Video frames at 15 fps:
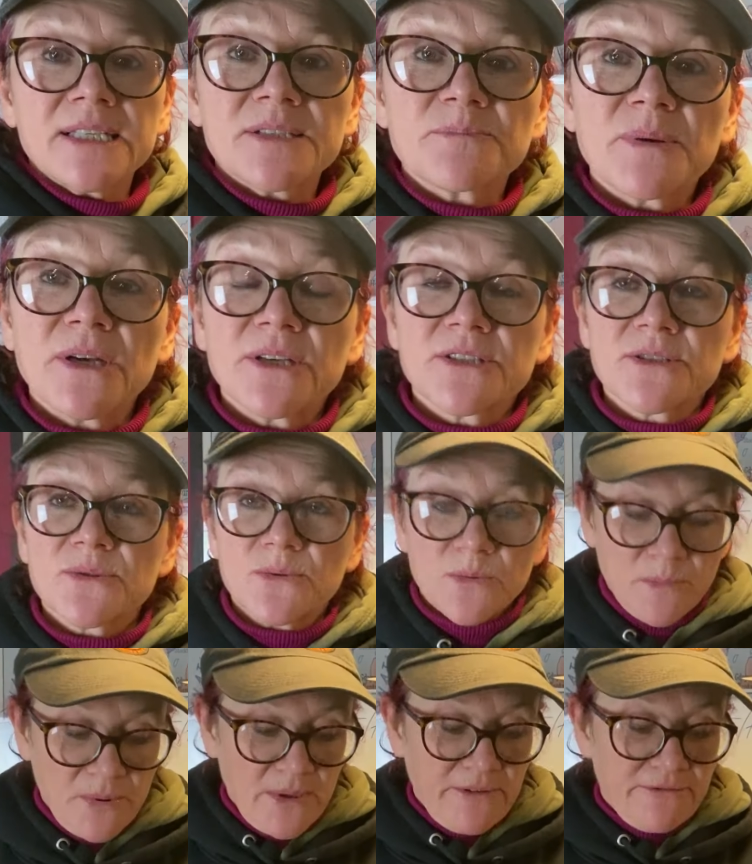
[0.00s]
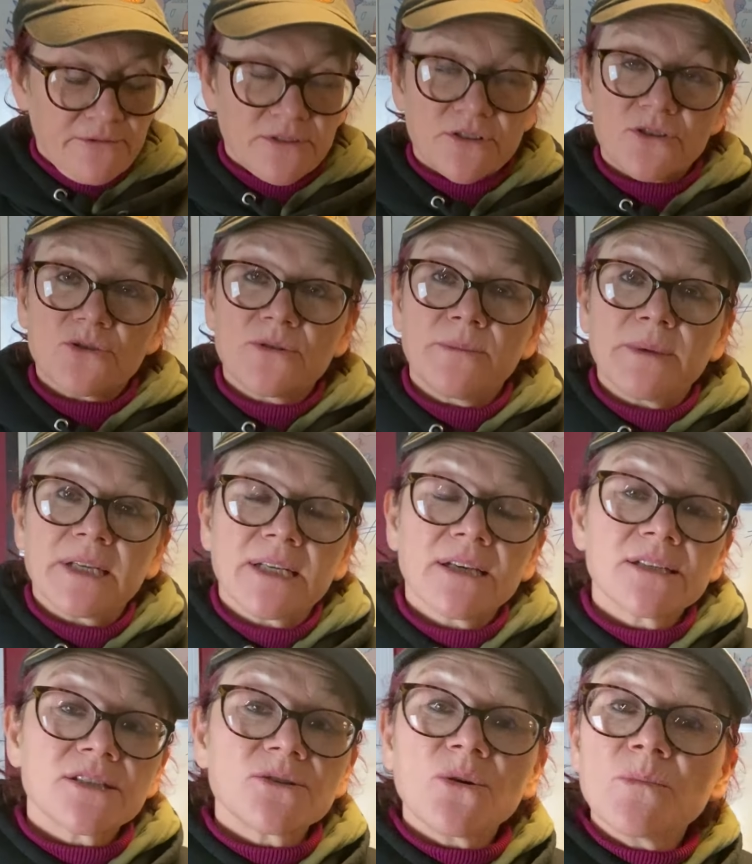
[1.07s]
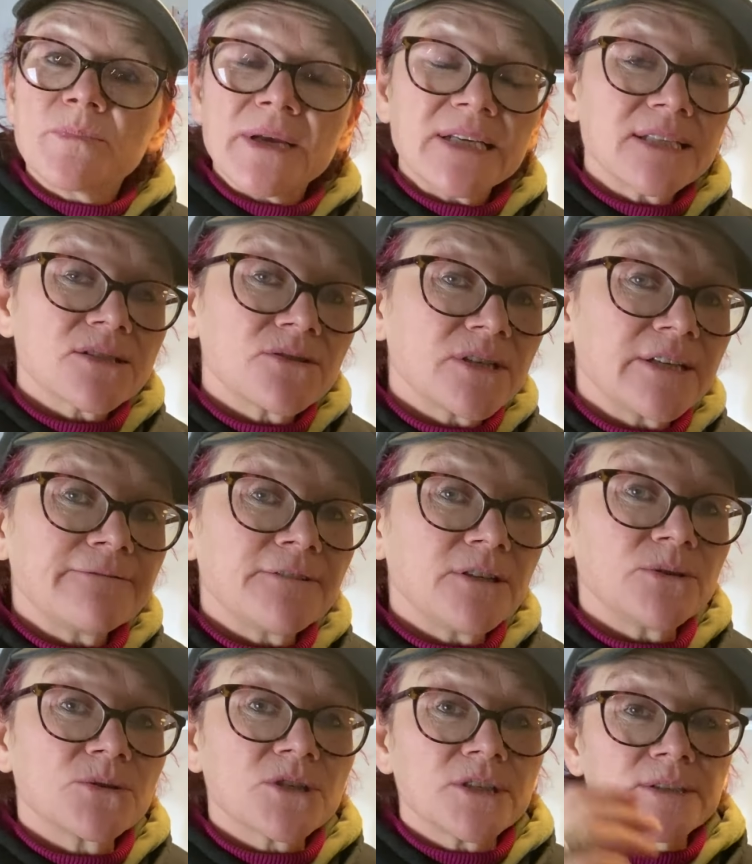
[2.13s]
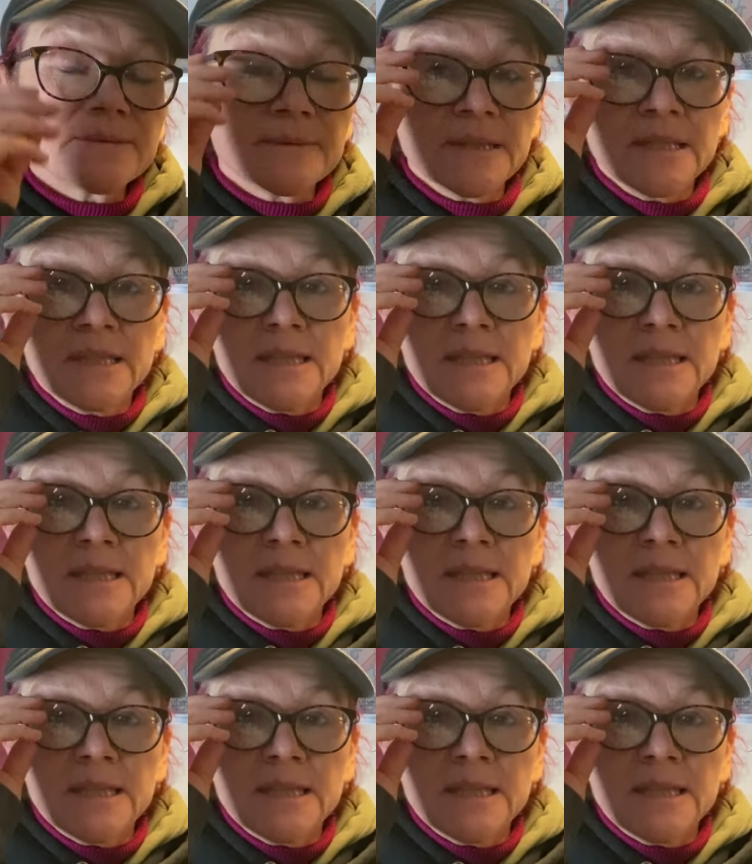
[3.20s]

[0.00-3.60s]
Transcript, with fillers: is personal preference trimming. Now, it's not based on evolution.